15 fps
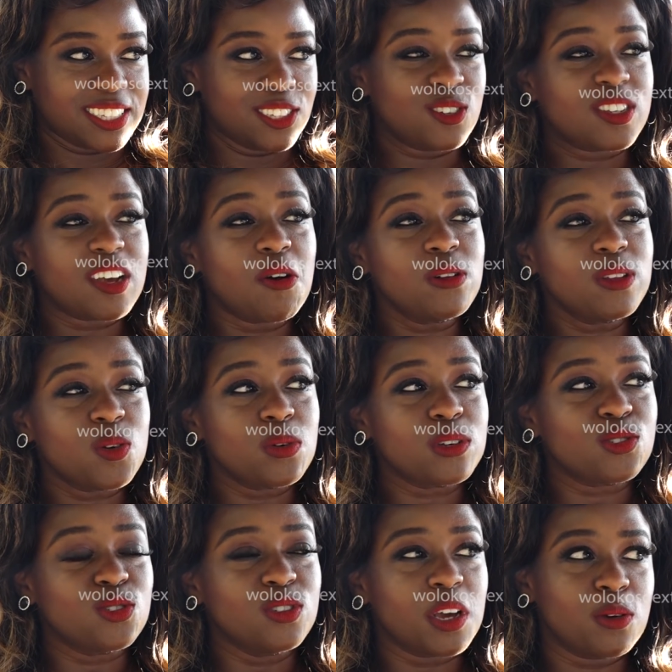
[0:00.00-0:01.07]
Those are all the
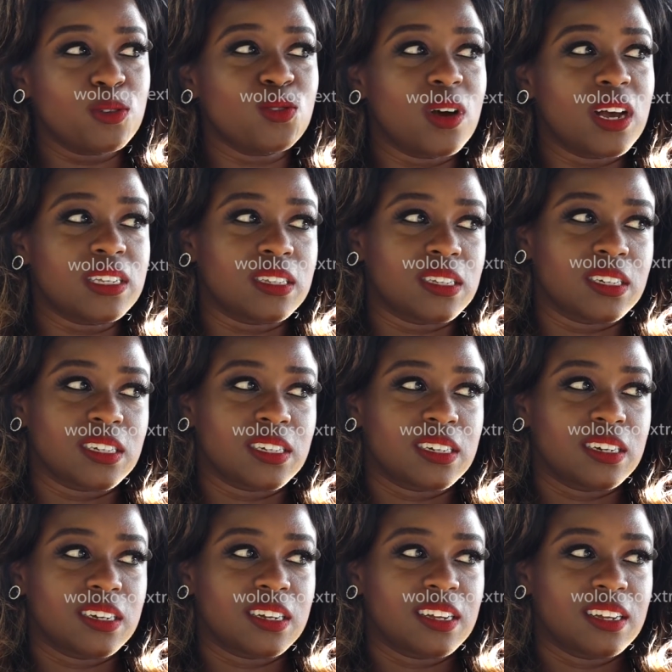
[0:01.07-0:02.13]
questions I also ask.
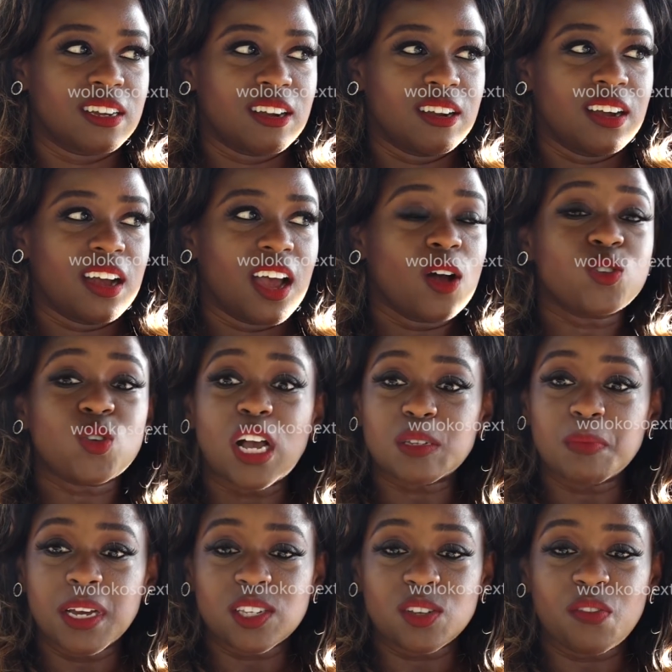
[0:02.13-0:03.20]
I also
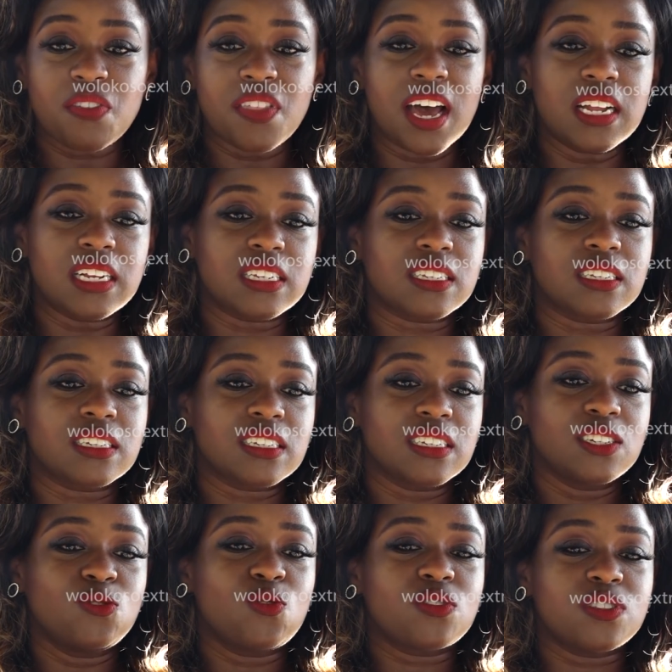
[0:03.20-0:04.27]
ask myself that.
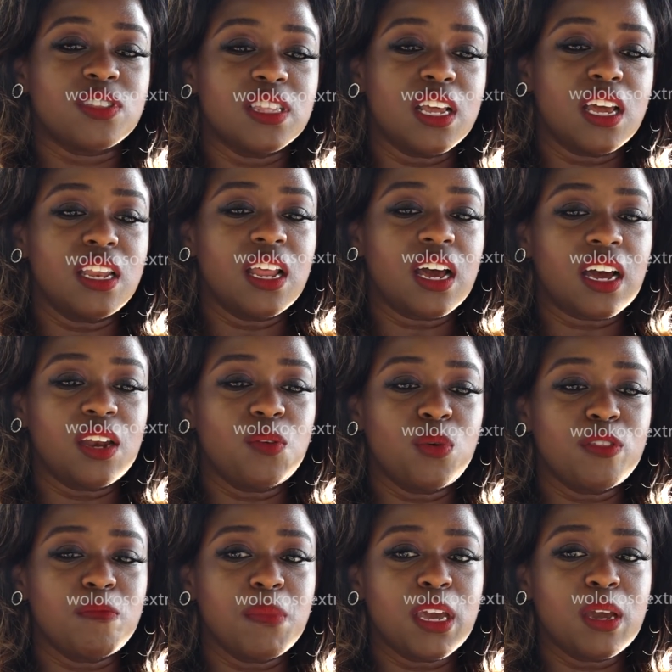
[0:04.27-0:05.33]
And
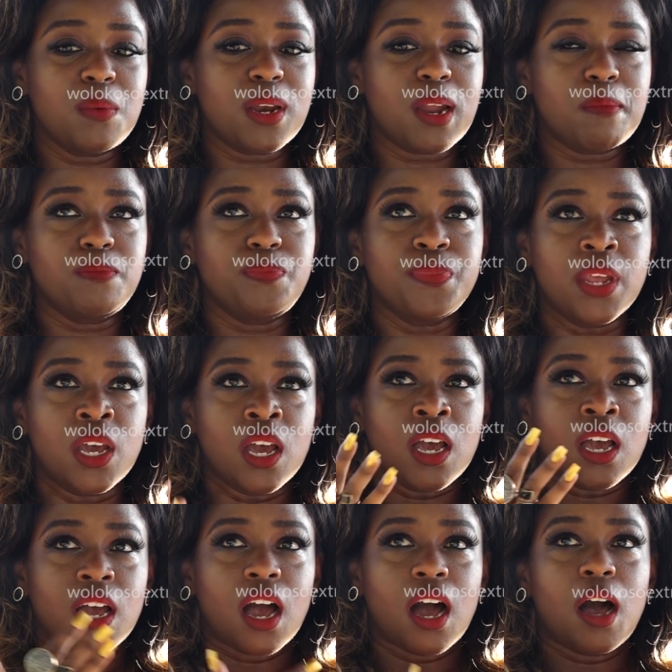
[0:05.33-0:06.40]
with me, when
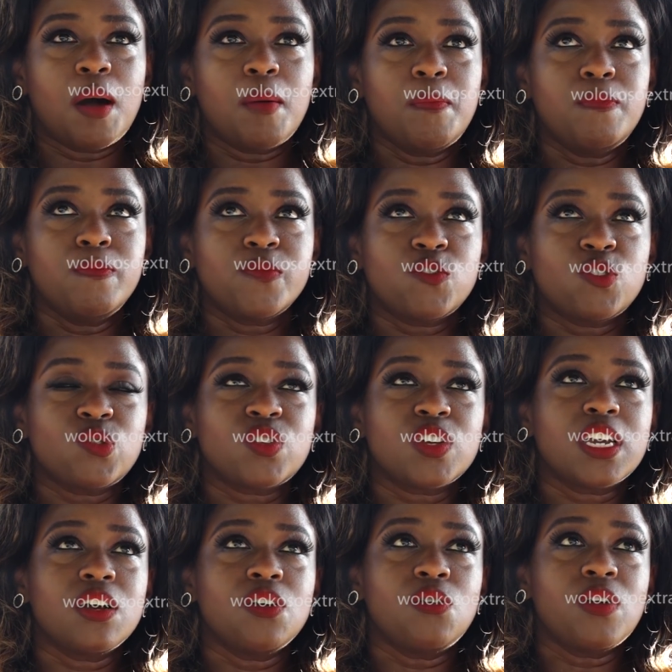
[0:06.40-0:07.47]
I'm
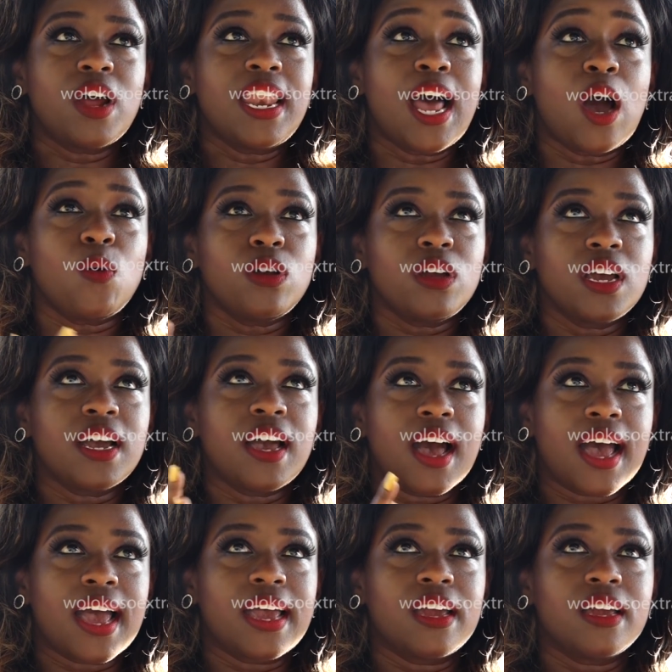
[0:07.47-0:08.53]
choosing or allowing a
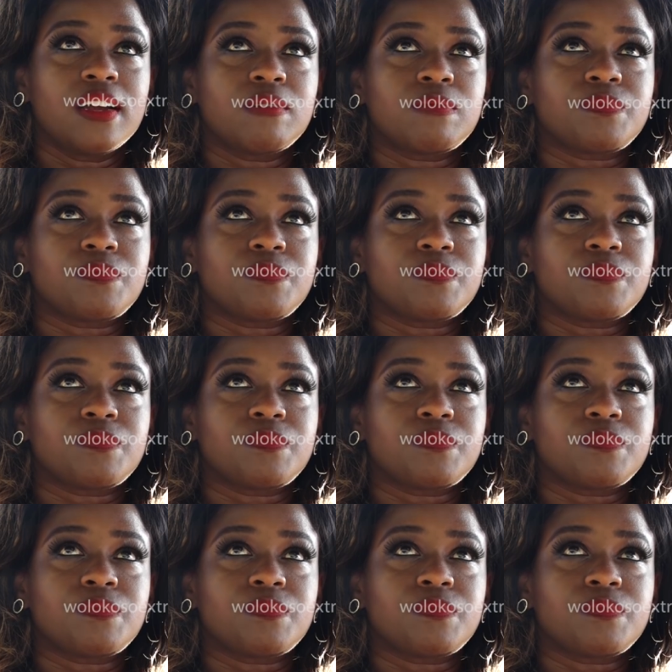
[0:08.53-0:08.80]
guy,